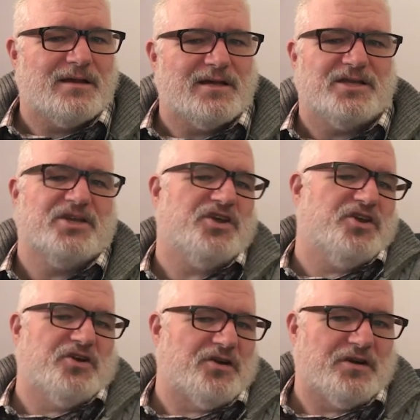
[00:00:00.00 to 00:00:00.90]
a
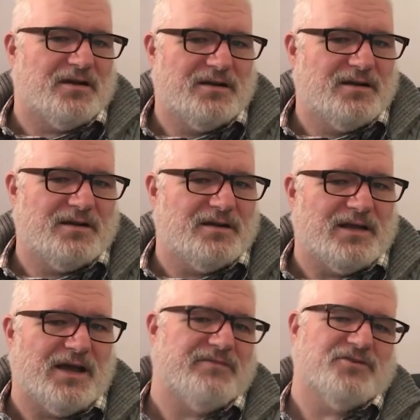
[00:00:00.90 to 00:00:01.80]
year
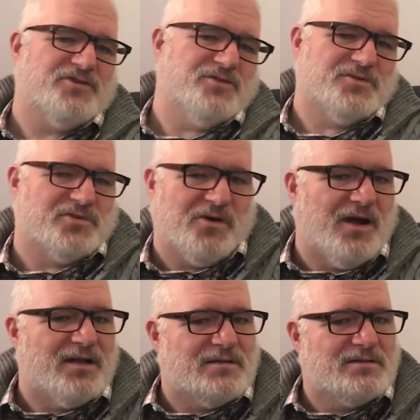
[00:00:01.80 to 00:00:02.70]
after she was
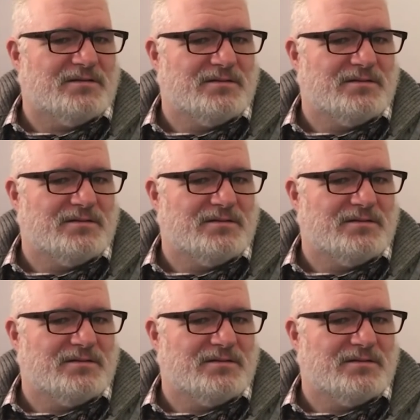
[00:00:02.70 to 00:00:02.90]
gone.